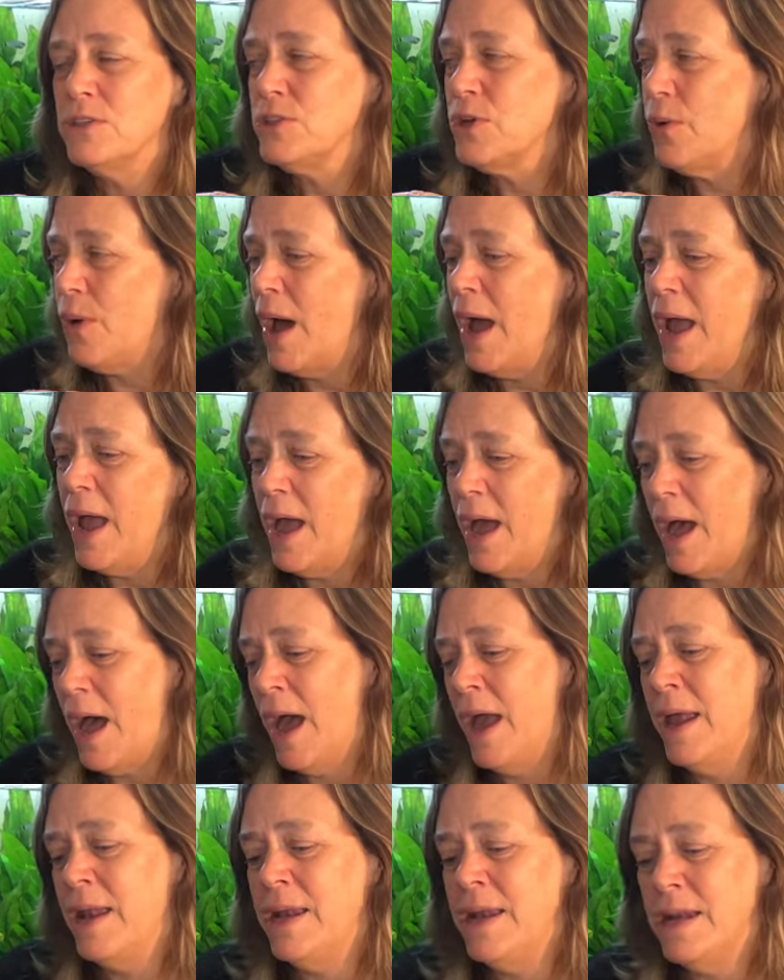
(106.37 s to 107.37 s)
So
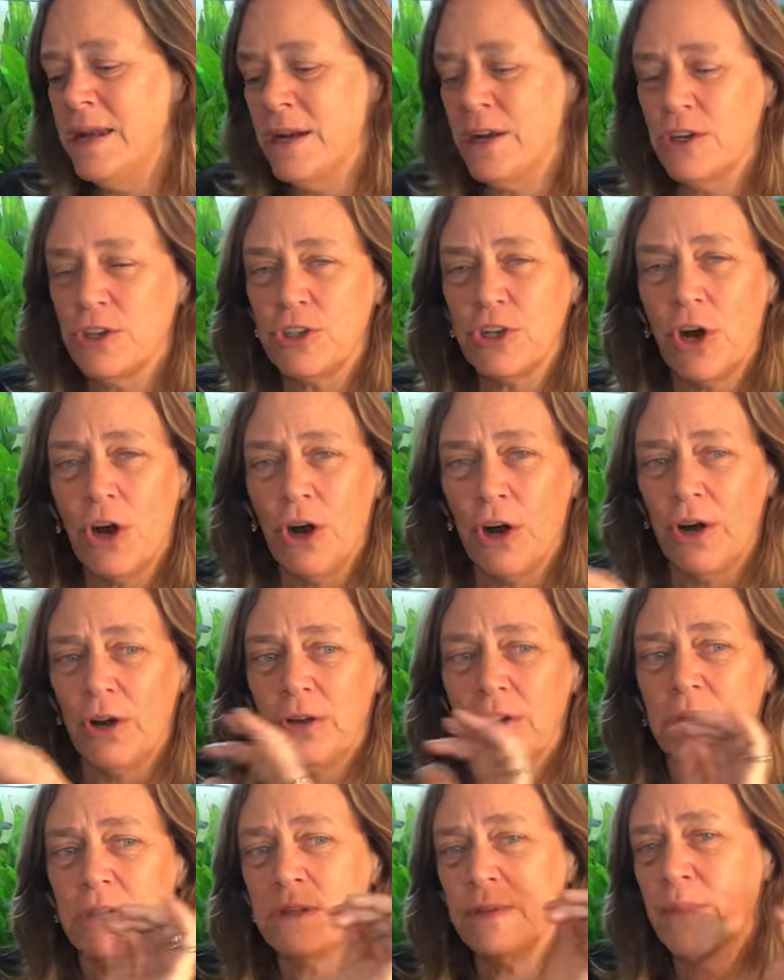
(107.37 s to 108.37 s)
I needed a
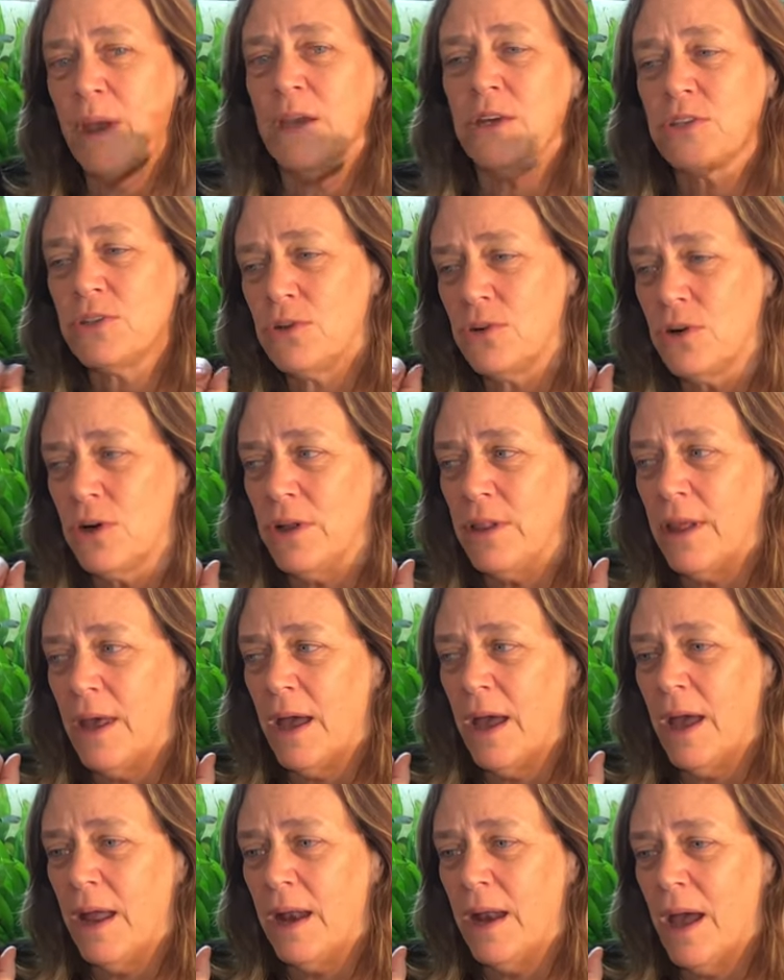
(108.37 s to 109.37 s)
chart to make sure
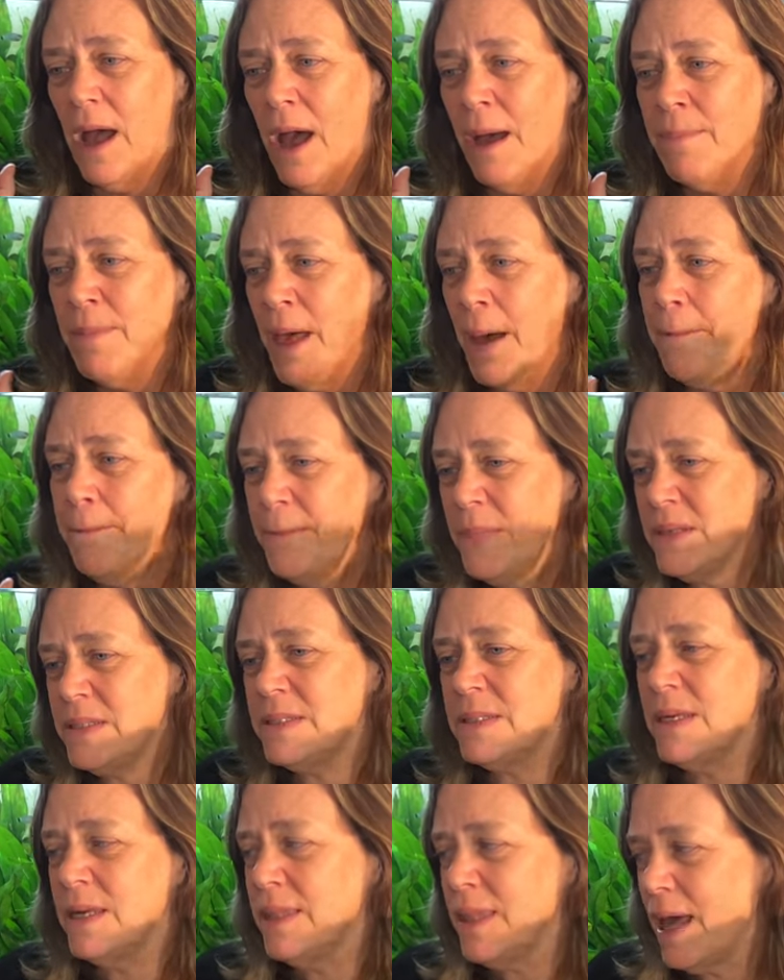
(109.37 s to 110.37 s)
that I'm not
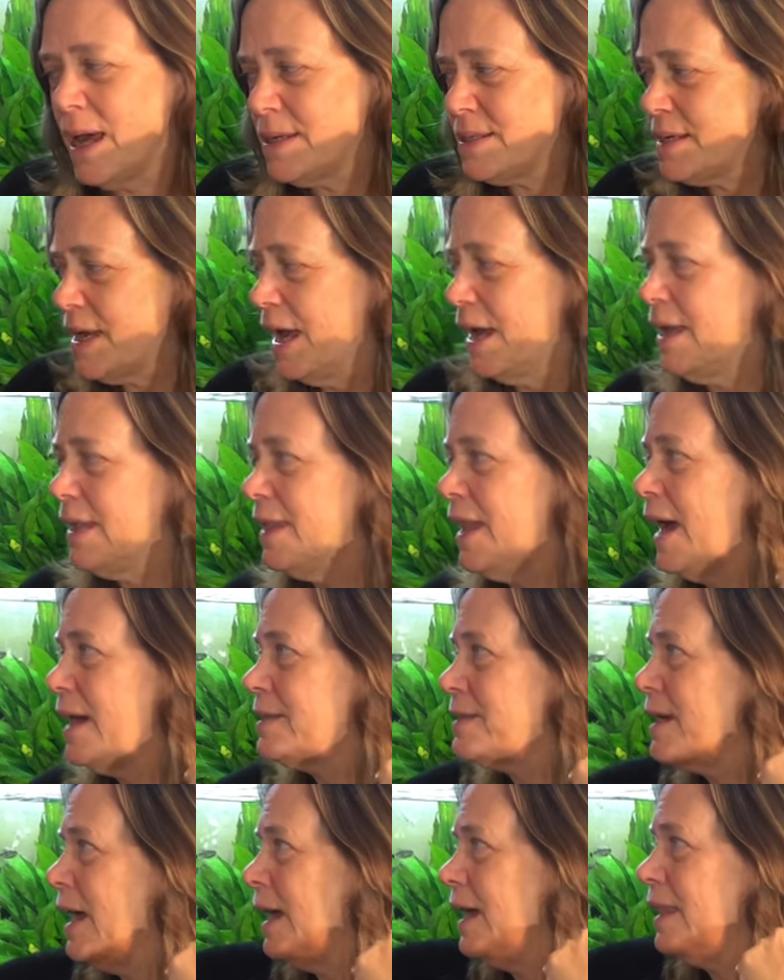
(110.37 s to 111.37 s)
missing that tank and
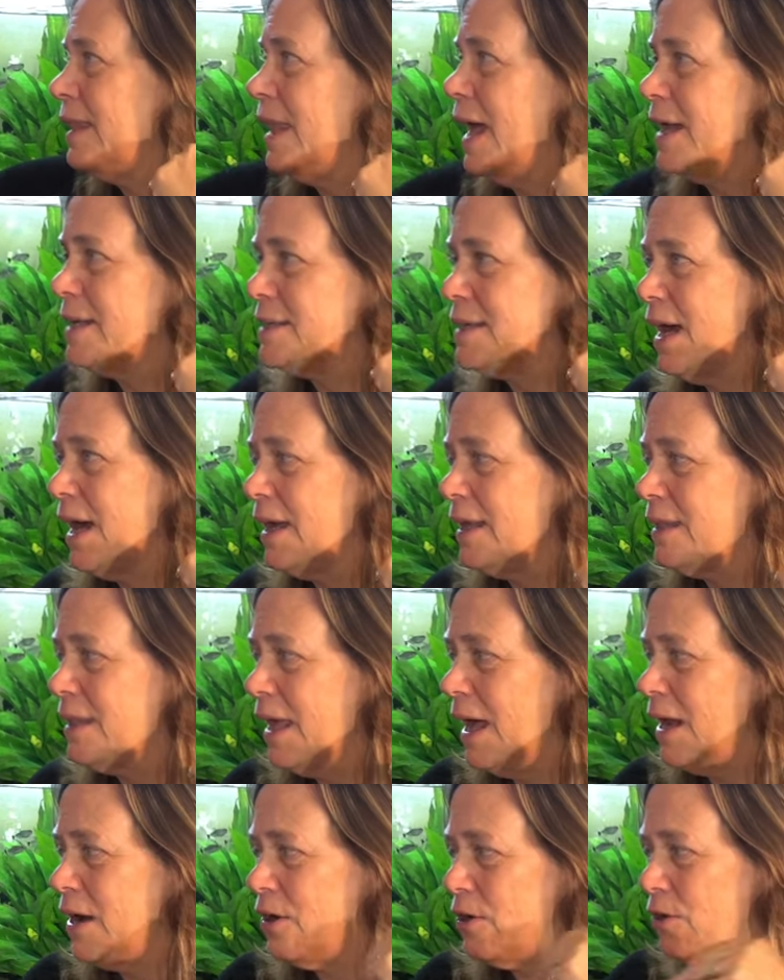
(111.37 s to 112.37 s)
that tank and that tank
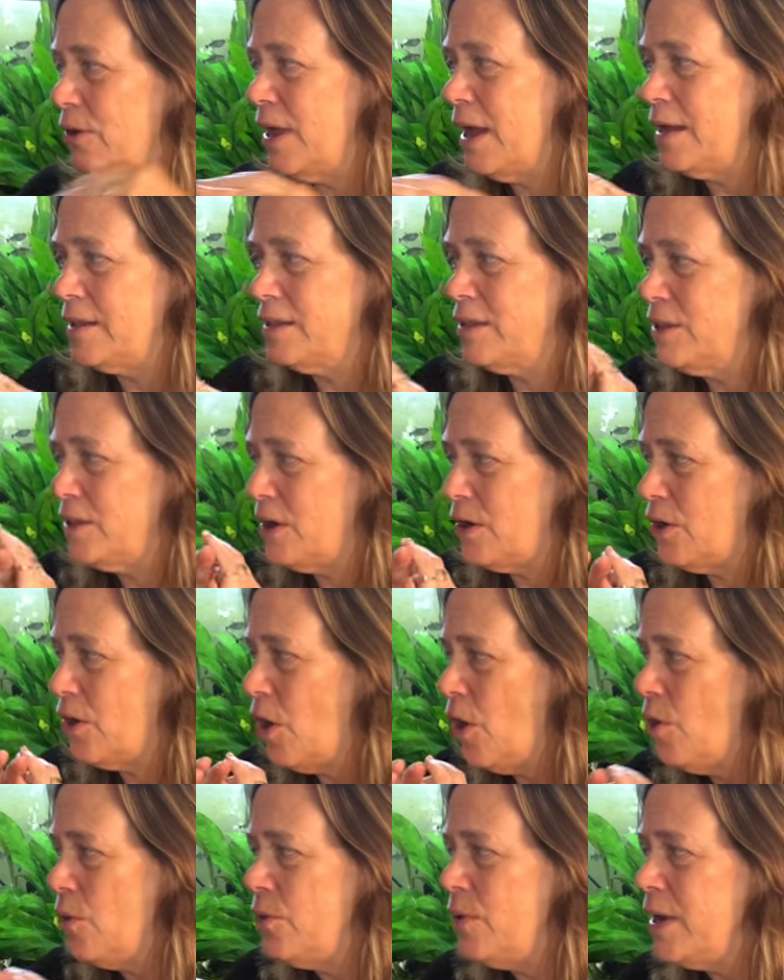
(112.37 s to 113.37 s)
that are like their
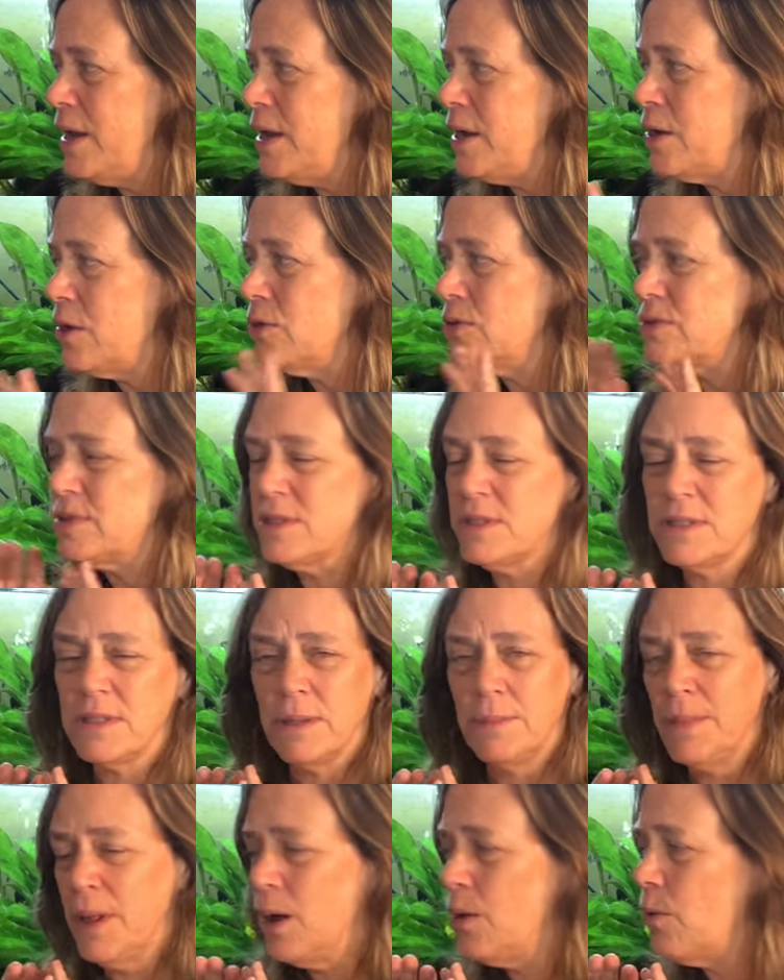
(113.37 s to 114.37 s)
own
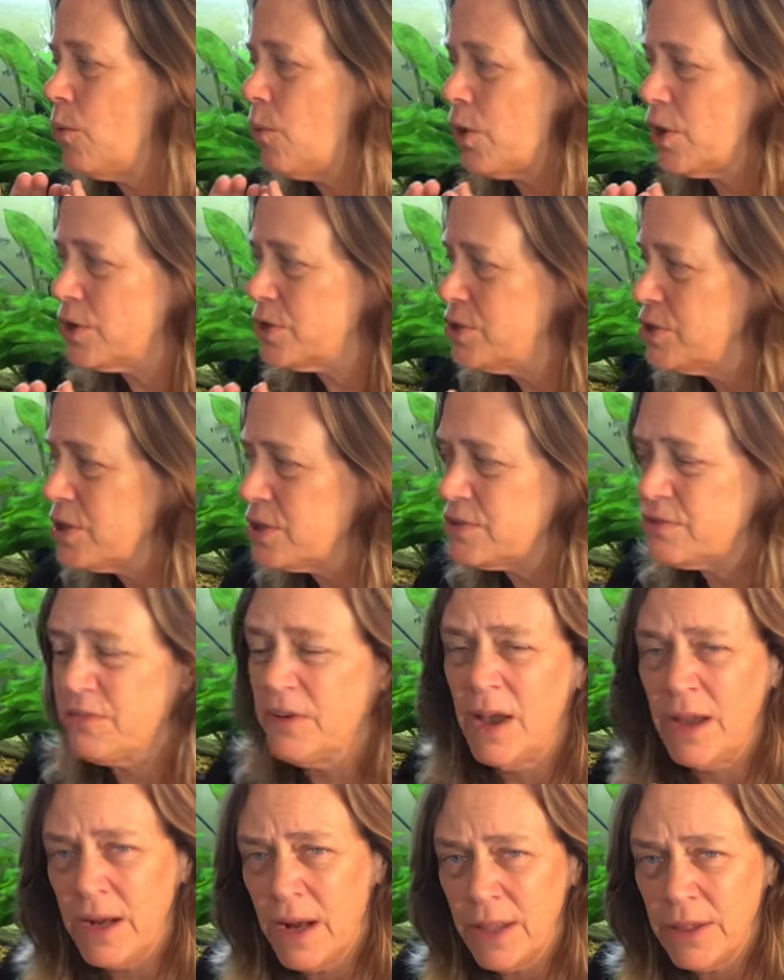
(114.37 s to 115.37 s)
ecosystem that work just
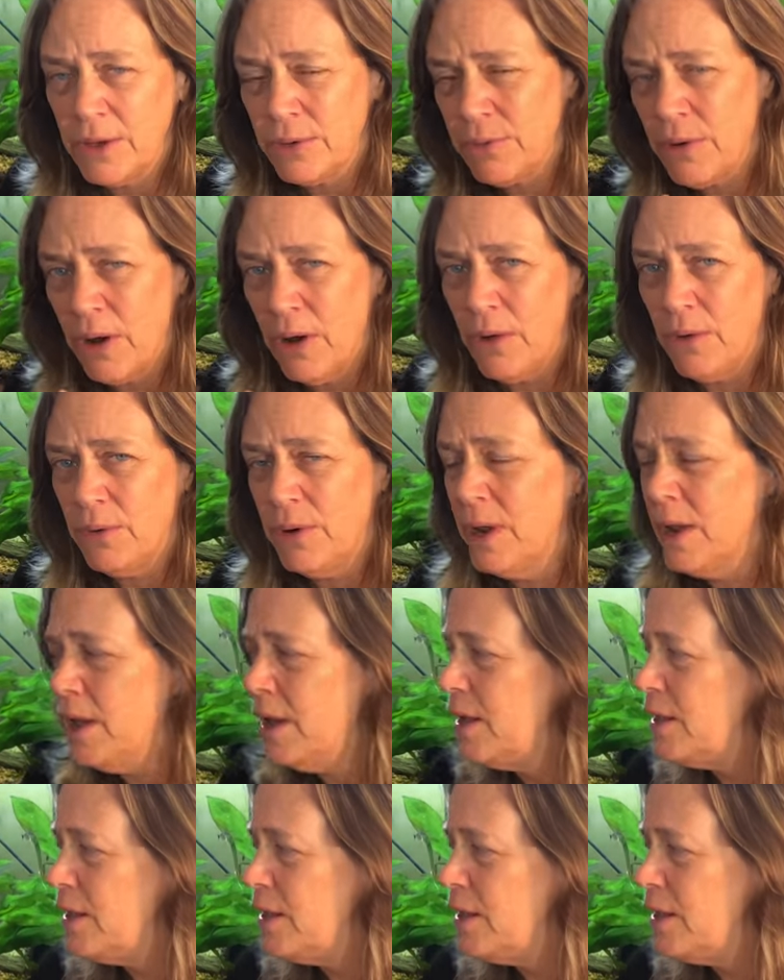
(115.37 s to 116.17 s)
fine on their own.